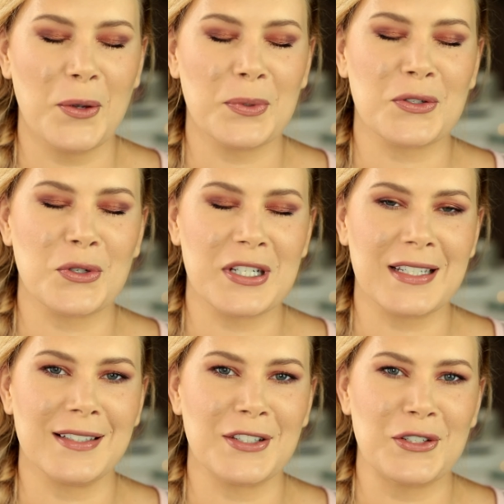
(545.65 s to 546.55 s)
an
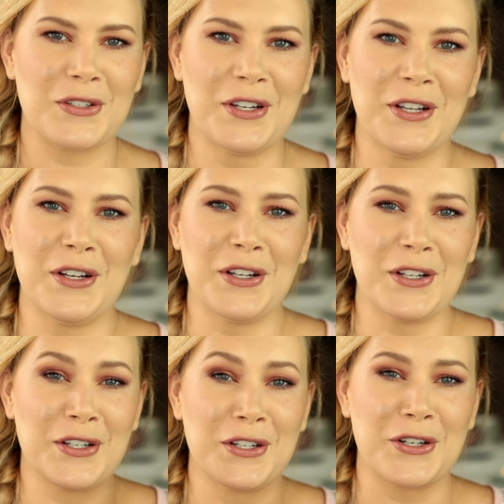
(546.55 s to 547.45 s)
ordeal
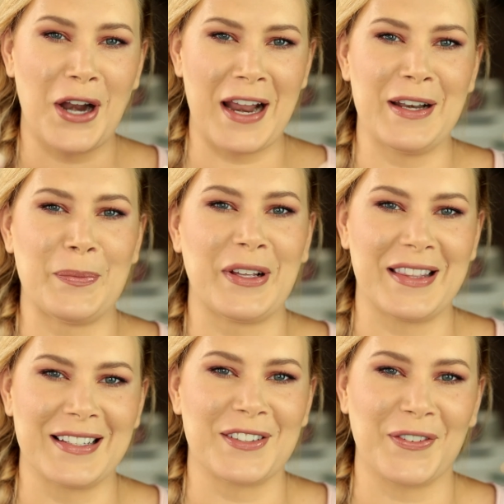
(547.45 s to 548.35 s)
trying to
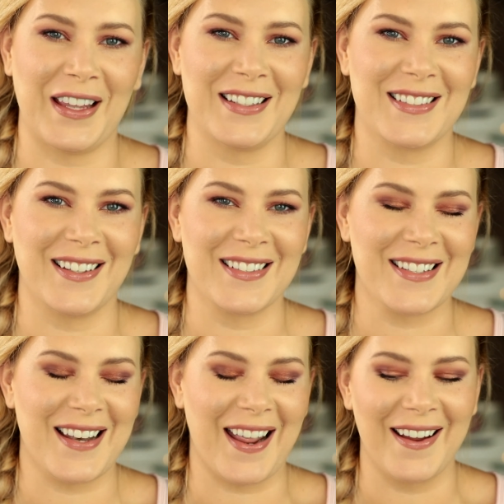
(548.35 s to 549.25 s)
put this face on
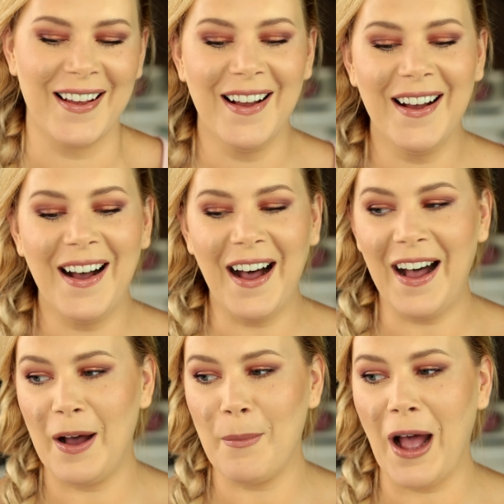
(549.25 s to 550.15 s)
today.
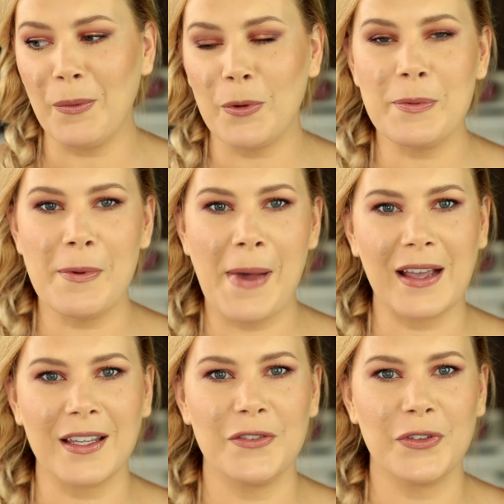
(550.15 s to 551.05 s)
I will be
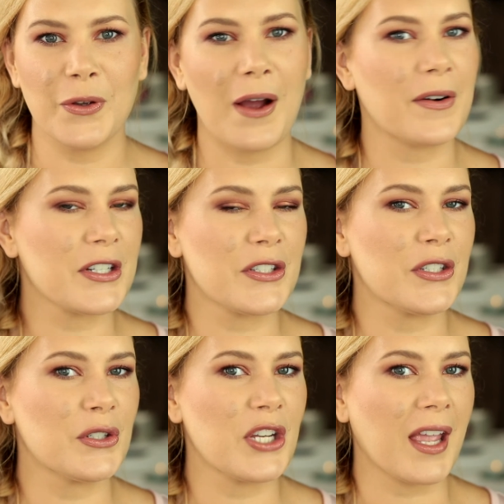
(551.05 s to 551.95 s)
back in a few hours
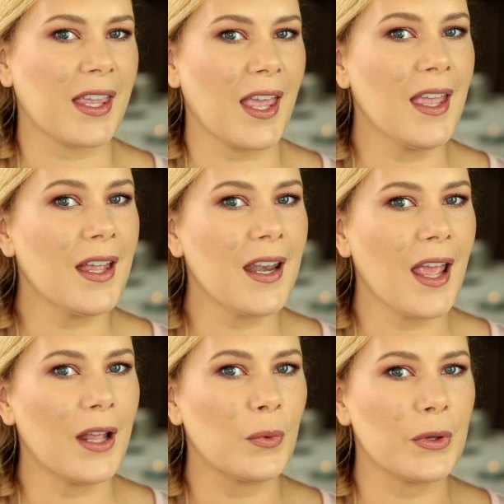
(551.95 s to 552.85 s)
to check in,
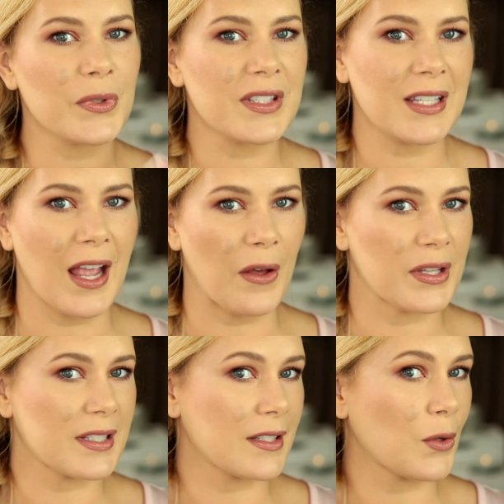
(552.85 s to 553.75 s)
and we will see how
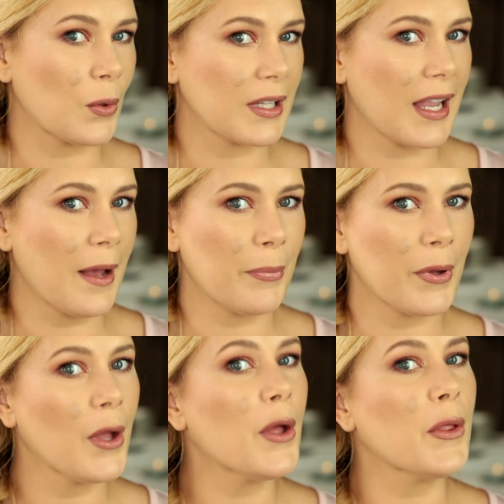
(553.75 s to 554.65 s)
this is holding up
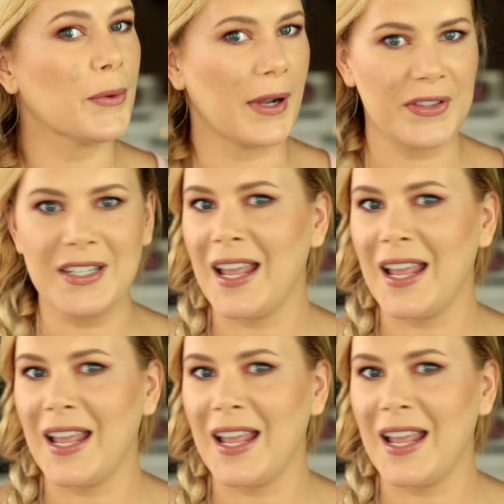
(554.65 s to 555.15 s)
throughout the